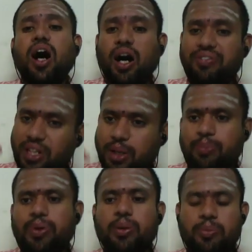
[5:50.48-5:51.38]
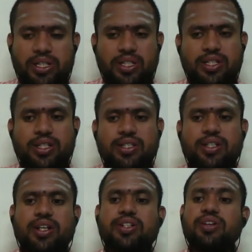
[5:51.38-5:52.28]
After computing purchase
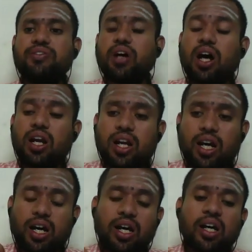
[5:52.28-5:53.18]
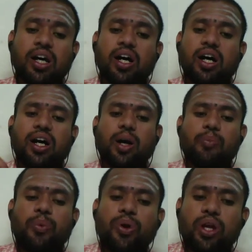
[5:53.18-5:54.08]
consideration, for
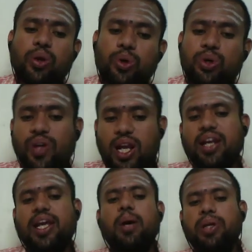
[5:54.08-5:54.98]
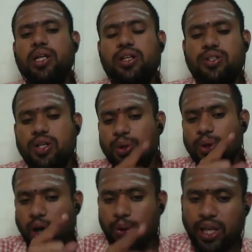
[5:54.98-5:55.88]
computing goodwill or capital reserve,
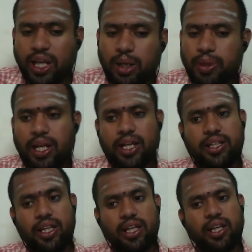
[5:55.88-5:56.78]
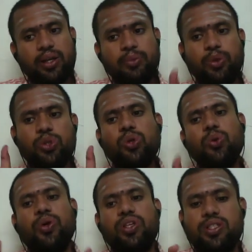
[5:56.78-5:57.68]
you have to eliminate the
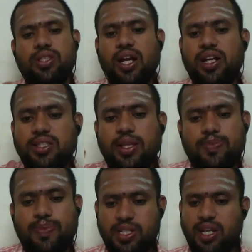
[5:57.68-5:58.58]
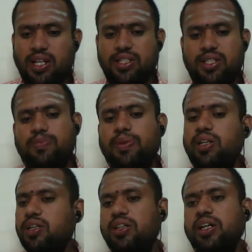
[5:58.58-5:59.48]
mutual owings. That is the special
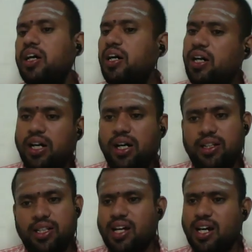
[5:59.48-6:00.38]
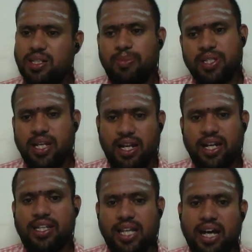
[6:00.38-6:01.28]
adjustment. This concept is
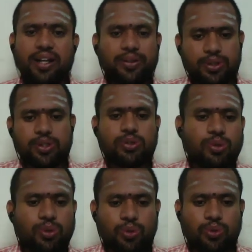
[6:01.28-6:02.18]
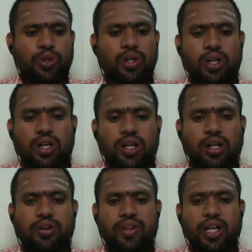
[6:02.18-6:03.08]
already there, so
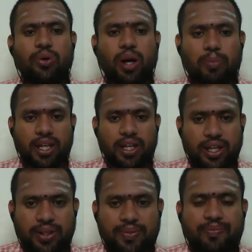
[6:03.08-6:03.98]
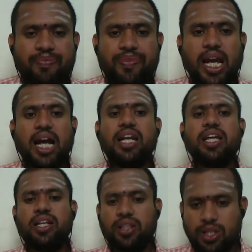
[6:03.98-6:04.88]
we have to here. And
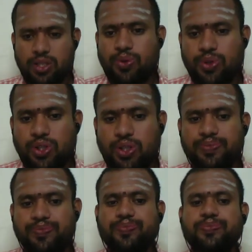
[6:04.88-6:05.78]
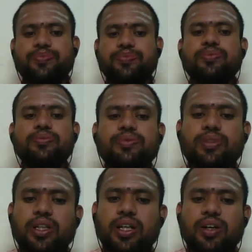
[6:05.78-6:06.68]
in this question,
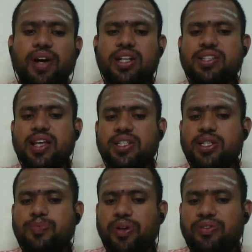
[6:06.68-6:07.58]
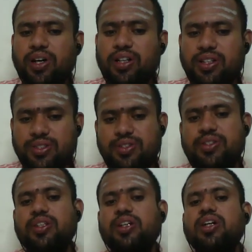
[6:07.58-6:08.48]
what is the adjustment for this?
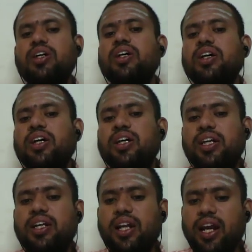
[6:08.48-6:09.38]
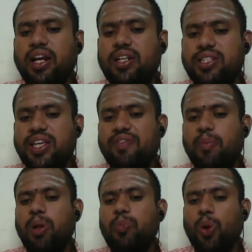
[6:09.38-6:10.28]
The trade
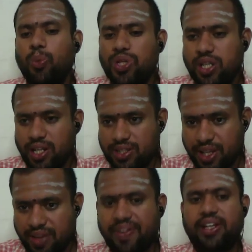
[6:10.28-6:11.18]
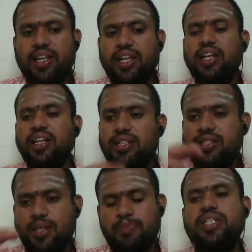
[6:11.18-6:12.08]
receivable provision is given in
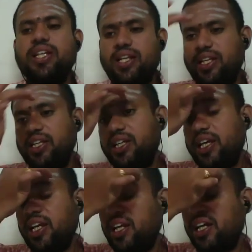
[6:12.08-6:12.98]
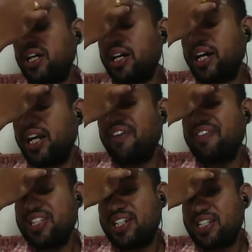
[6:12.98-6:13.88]
subsidiary. In head
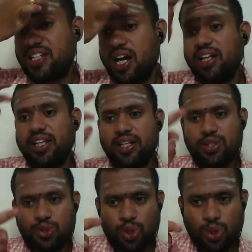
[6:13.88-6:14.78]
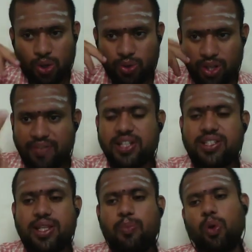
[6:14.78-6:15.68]
office, it is not there. So you have to
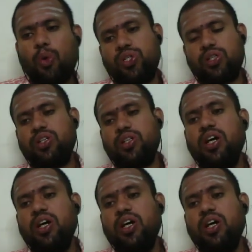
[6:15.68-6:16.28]
reverse the provision.